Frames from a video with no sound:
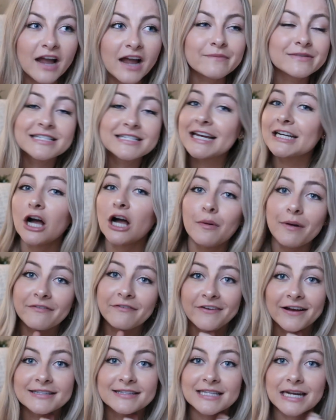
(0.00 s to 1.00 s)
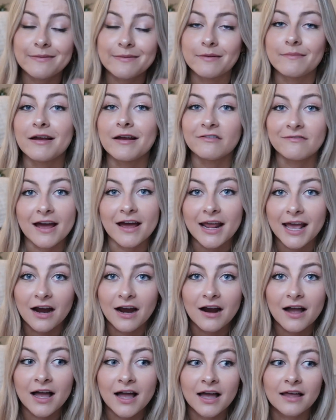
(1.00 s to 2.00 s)
I've been saying to all my friends that I'm in my Grad
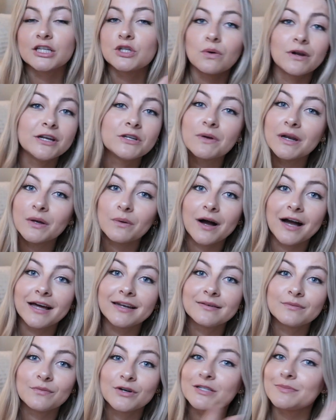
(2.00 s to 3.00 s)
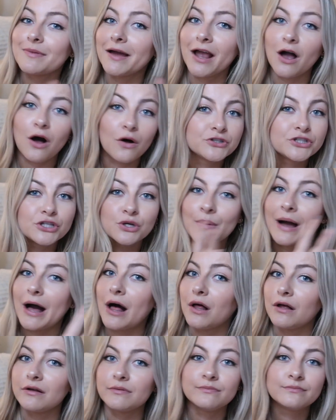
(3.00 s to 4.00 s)
era. 2021 was my all too
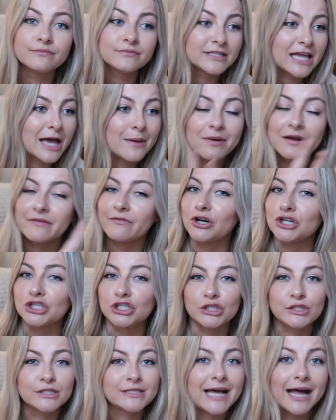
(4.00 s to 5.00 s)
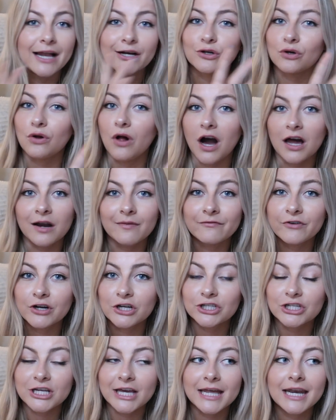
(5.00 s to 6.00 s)
well 10-minute version, sad girl autumn
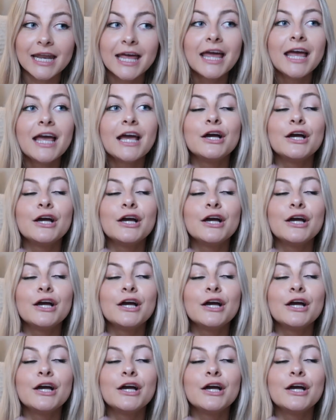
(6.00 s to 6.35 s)
version.